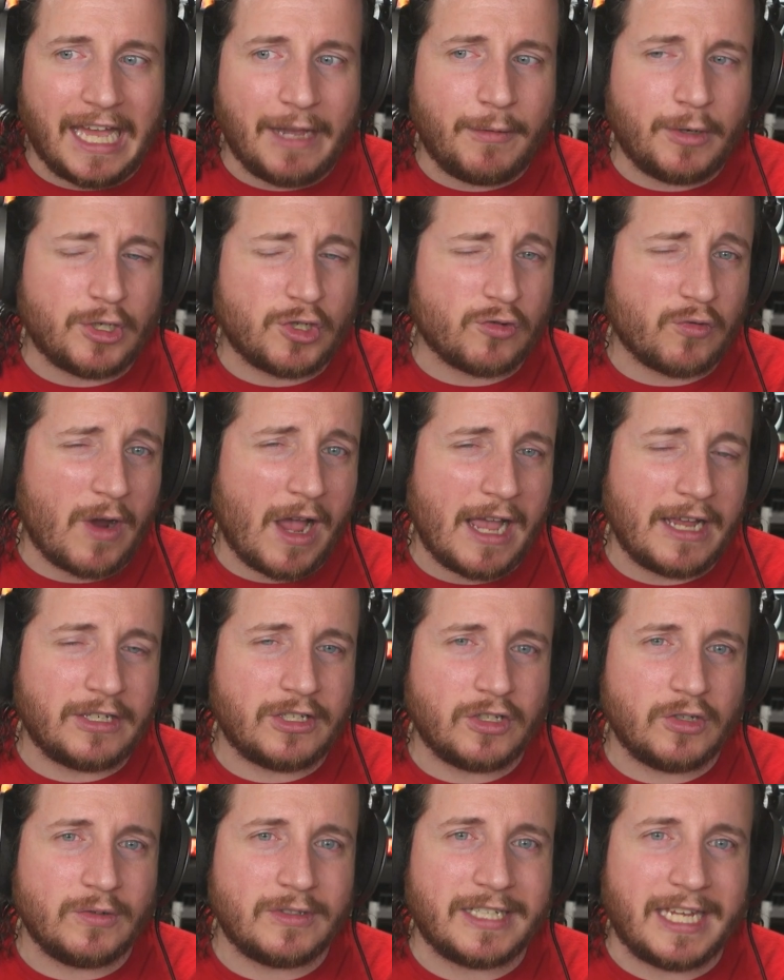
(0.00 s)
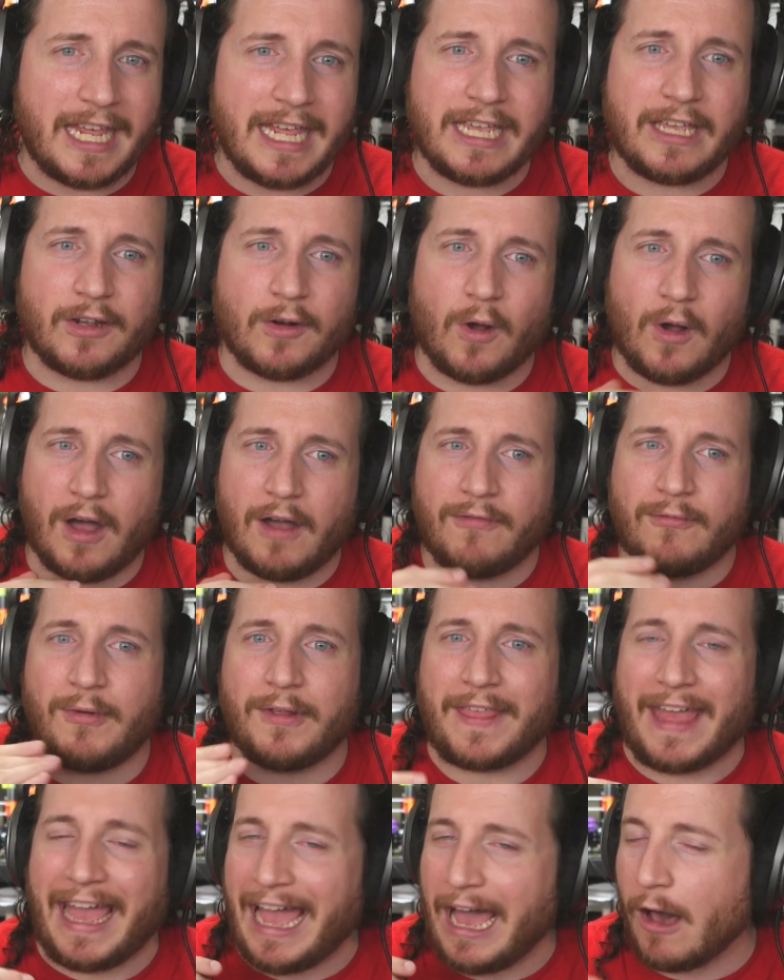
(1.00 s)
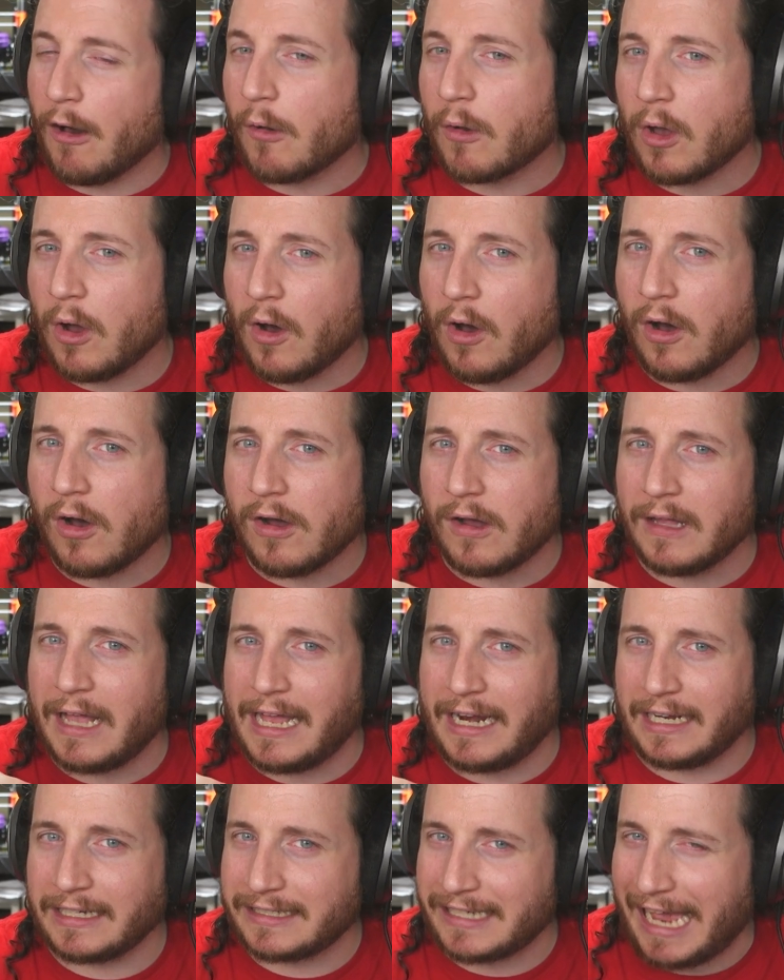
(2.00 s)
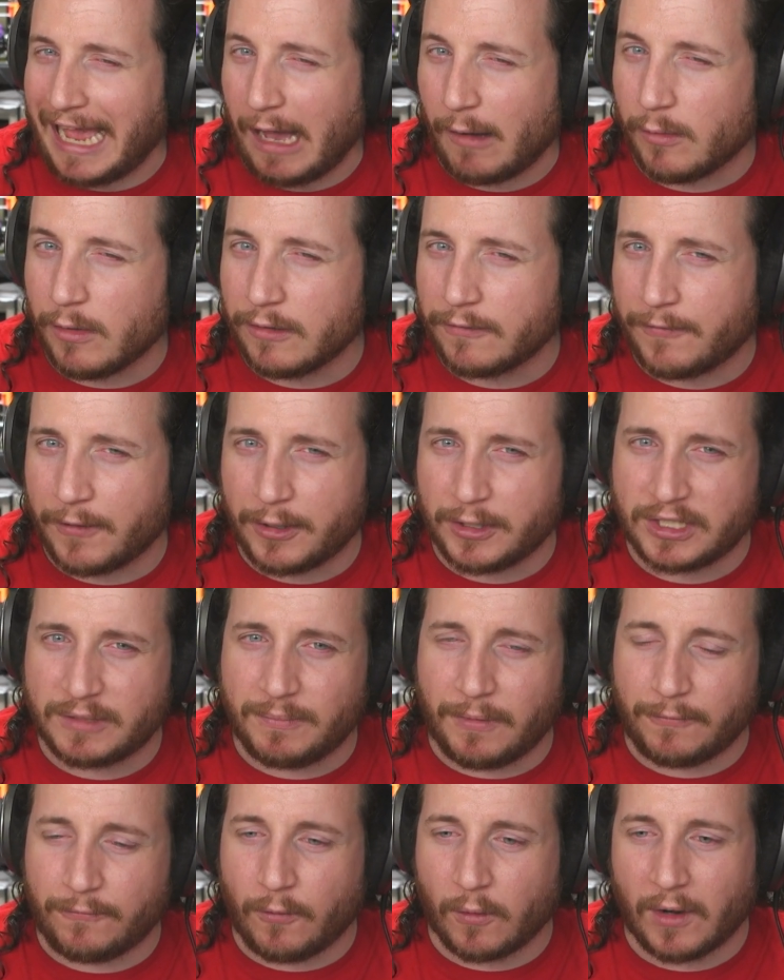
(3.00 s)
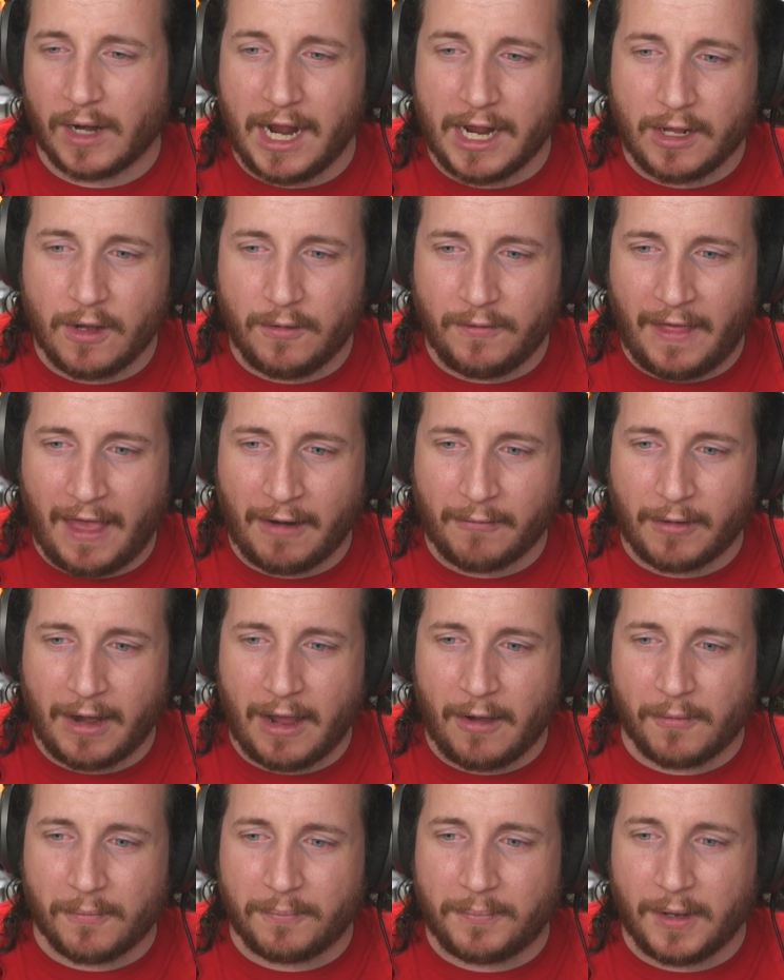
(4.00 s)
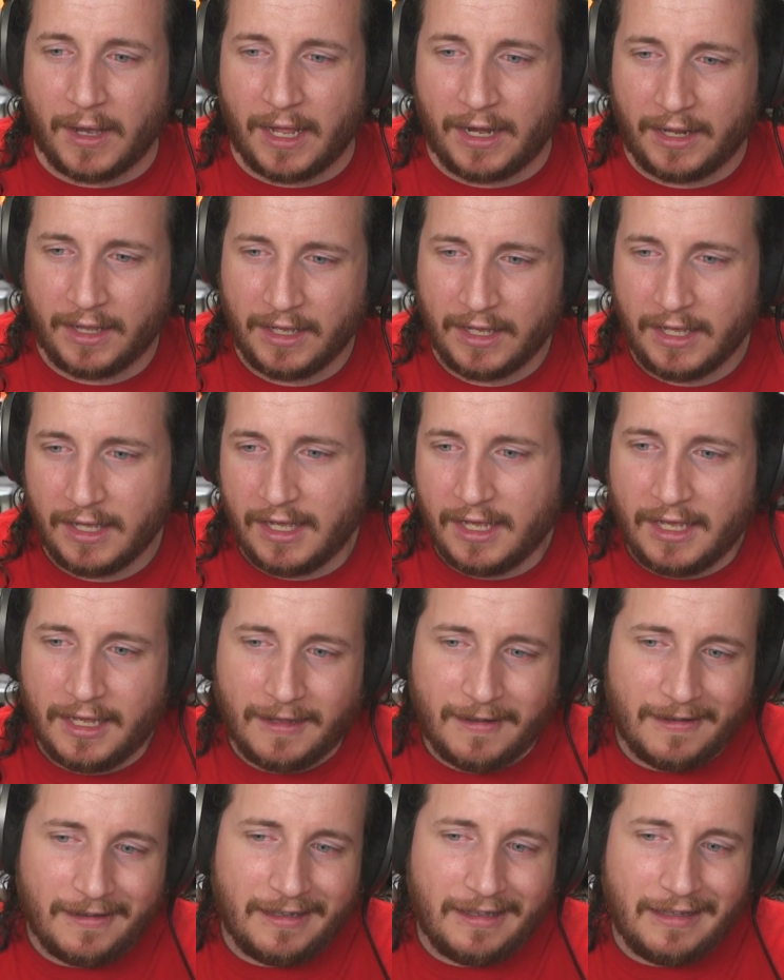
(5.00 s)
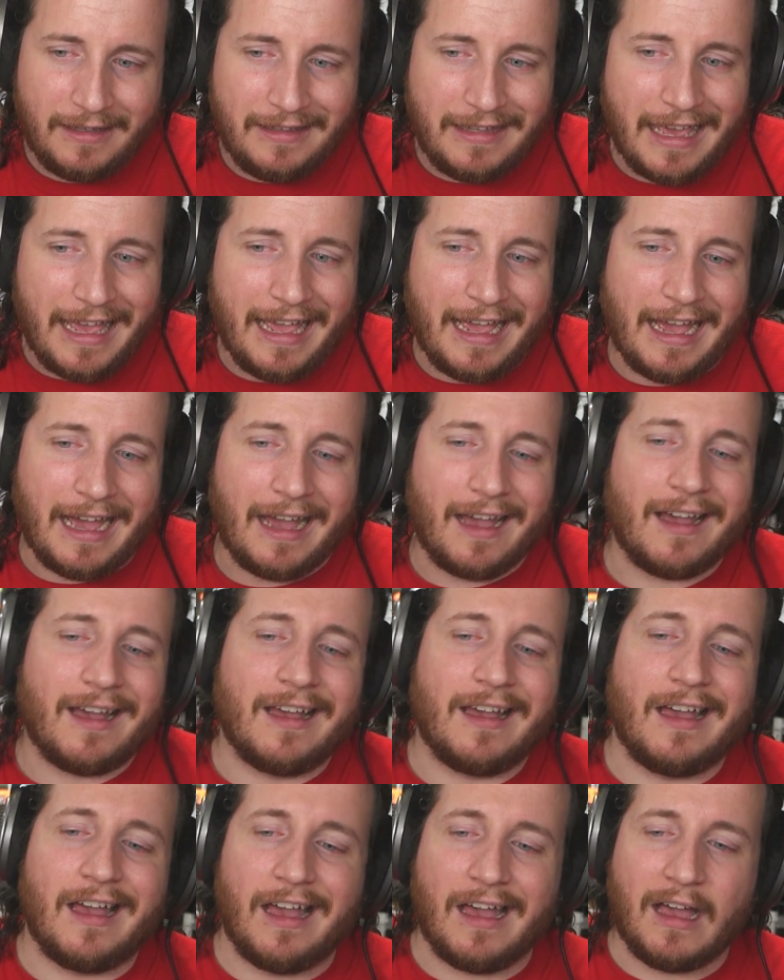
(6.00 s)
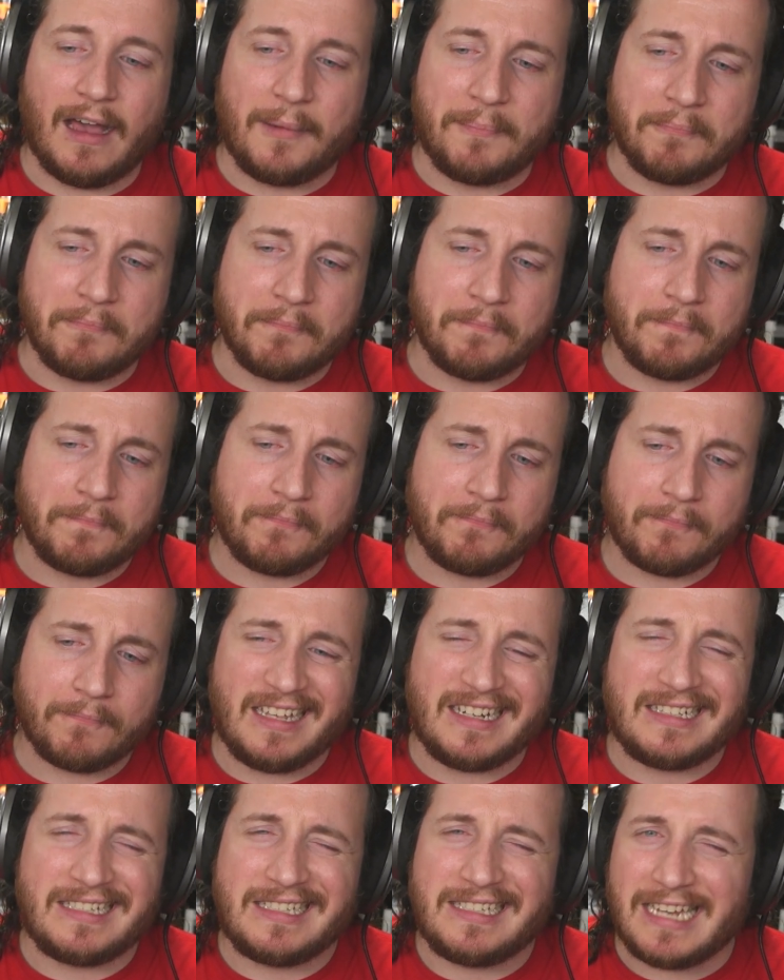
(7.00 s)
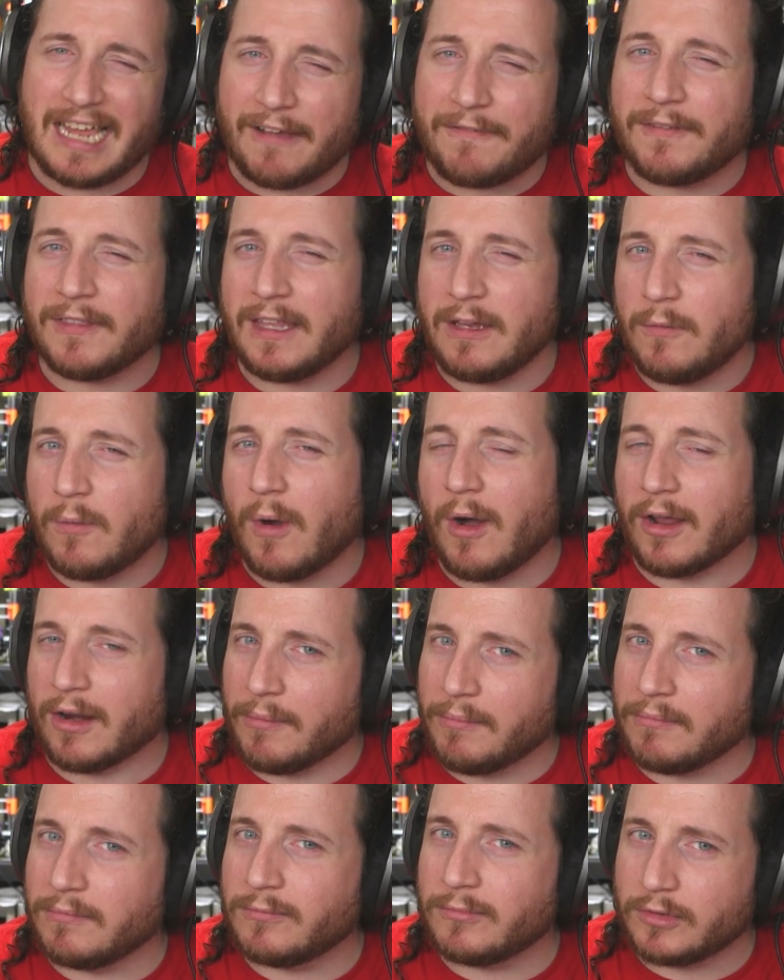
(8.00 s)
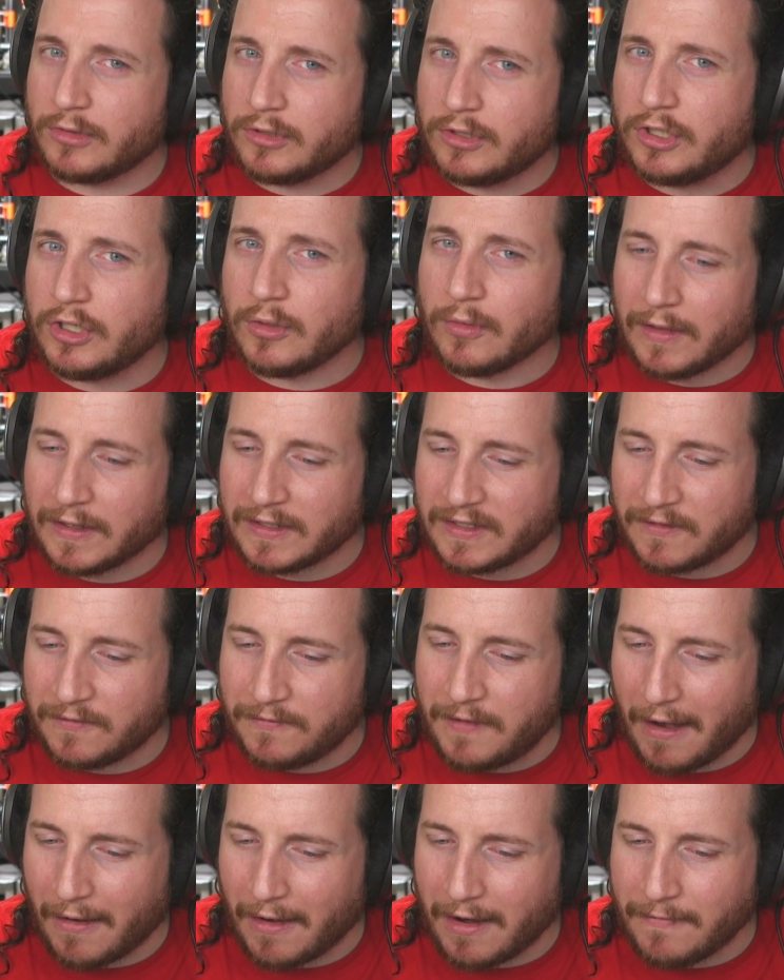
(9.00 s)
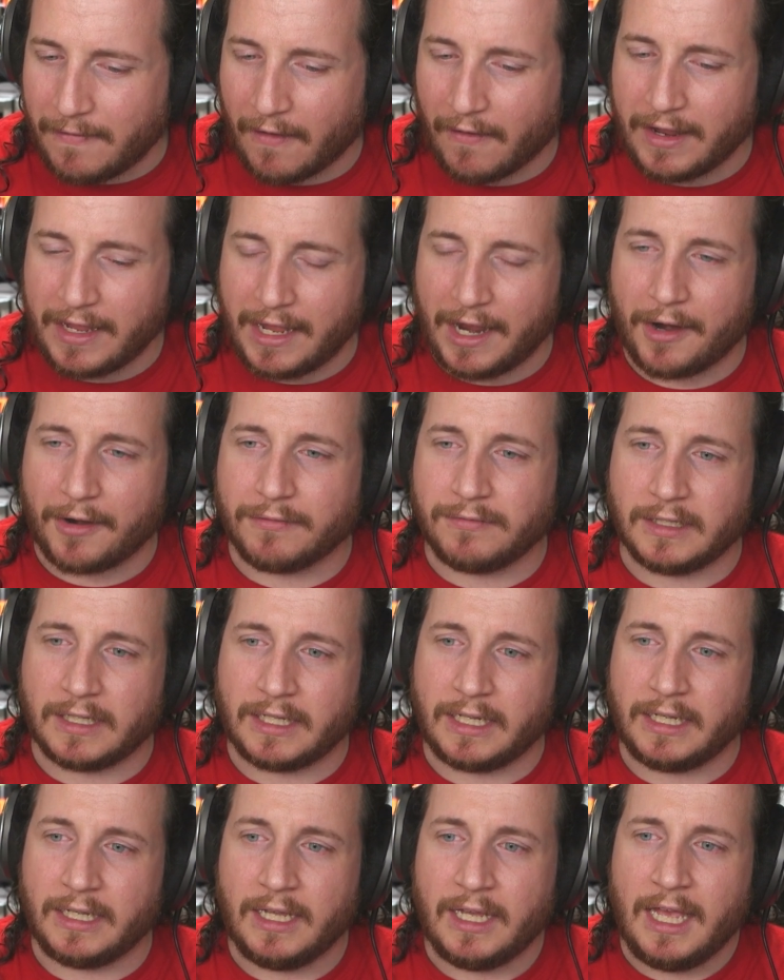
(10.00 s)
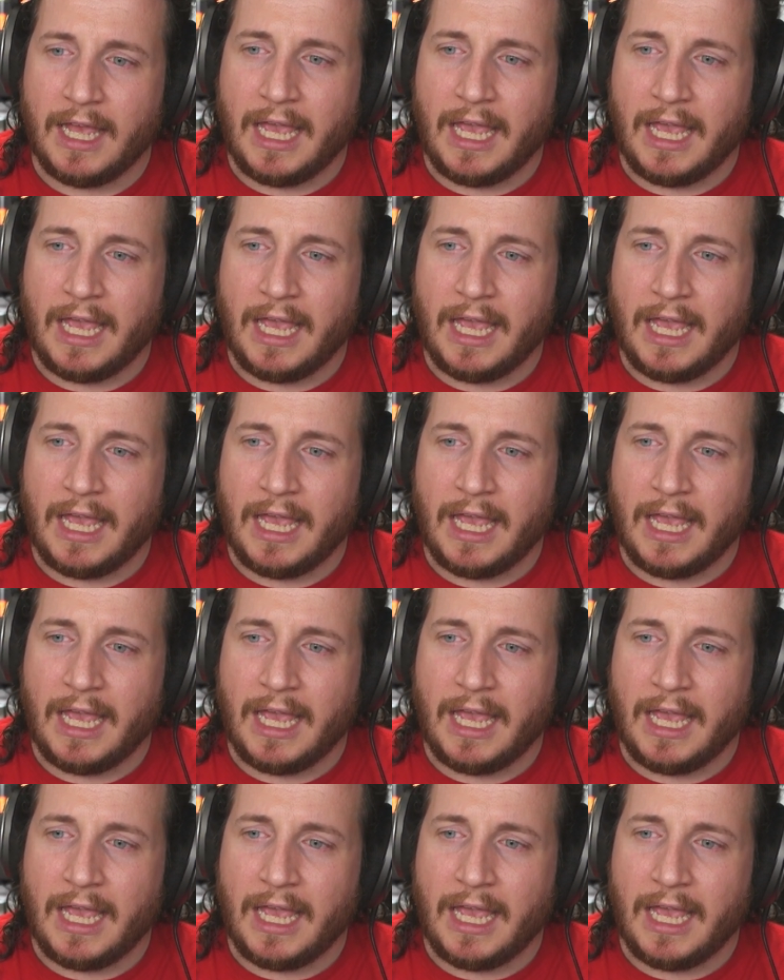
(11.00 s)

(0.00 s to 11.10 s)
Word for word: I would try to take it off with alcohol and a towel first before I go that route, but yeah, um, you definitely want to do this very, very carefully.